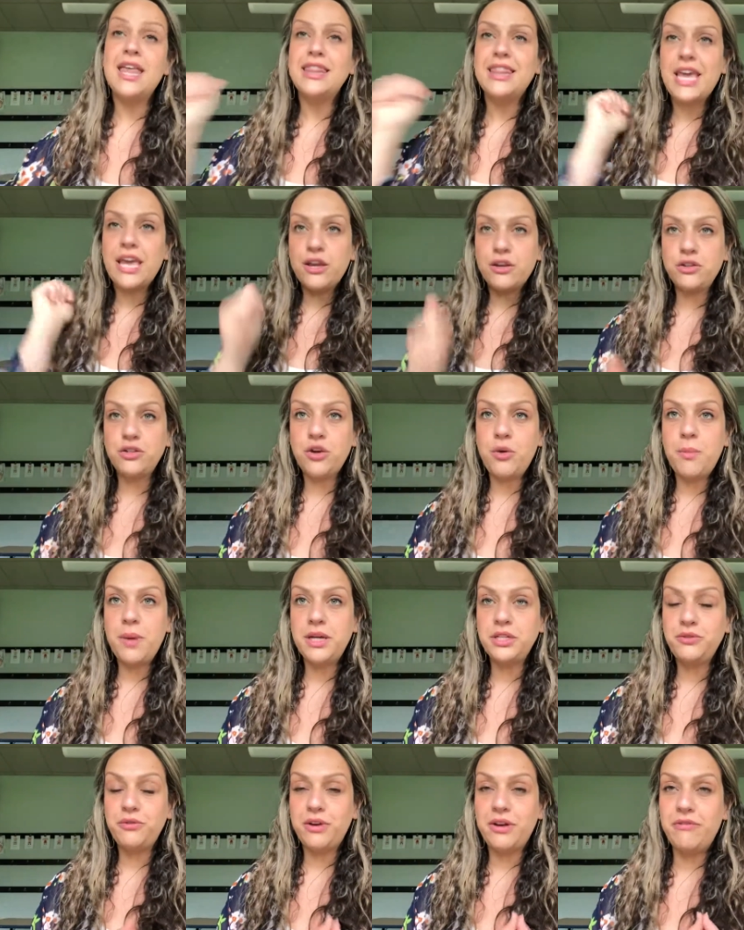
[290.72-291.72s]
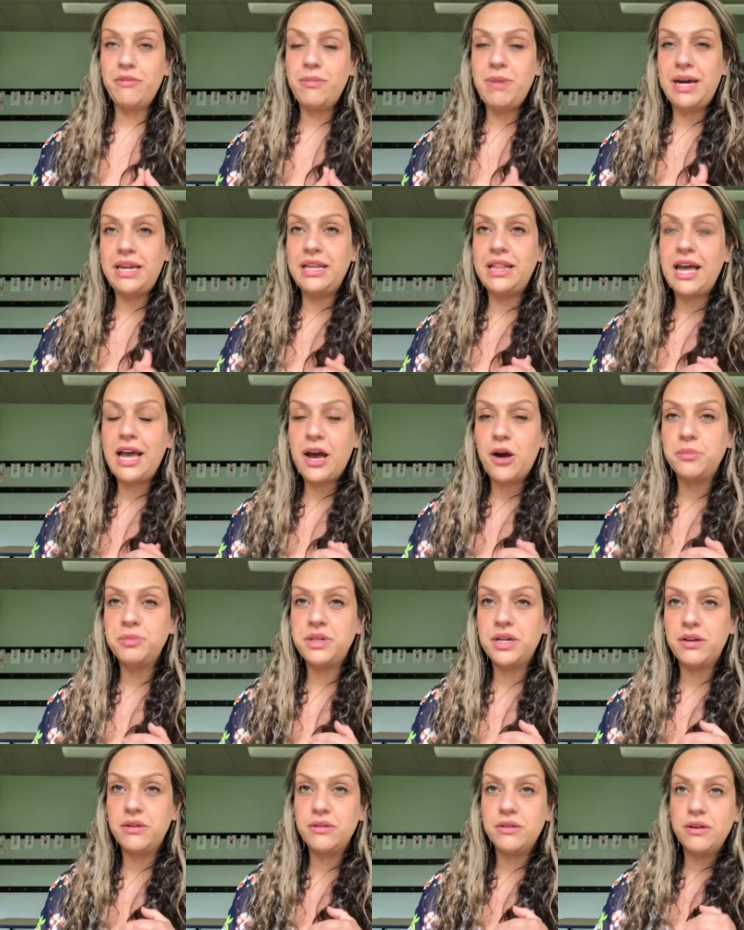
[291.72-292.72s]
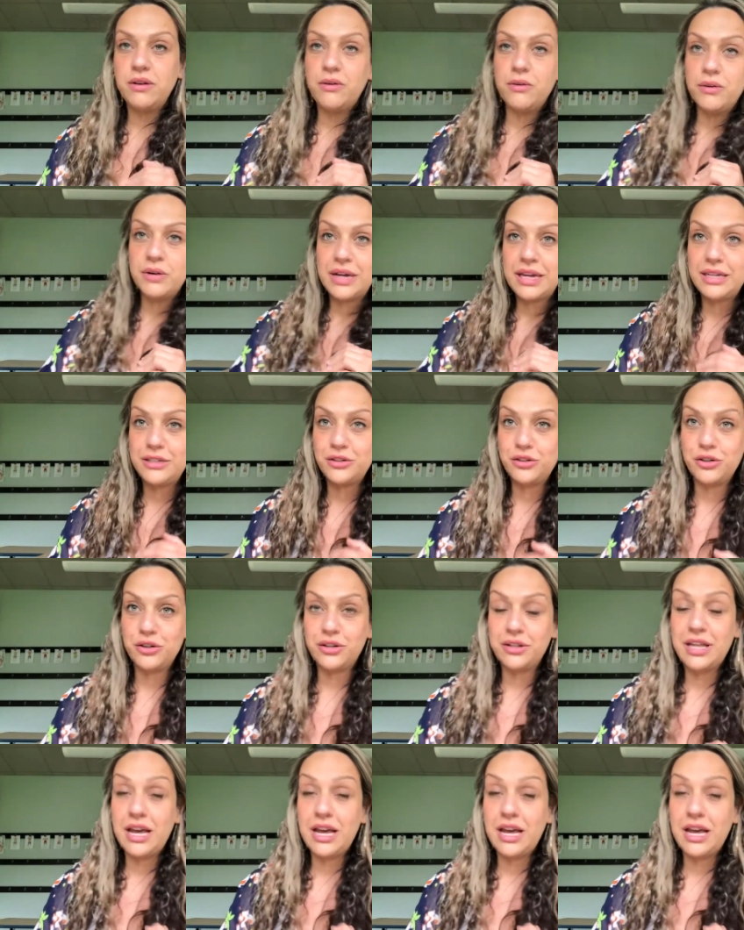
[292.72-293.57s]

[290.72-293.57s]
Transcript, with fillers: thank you so much for everybody that helped out on Easter.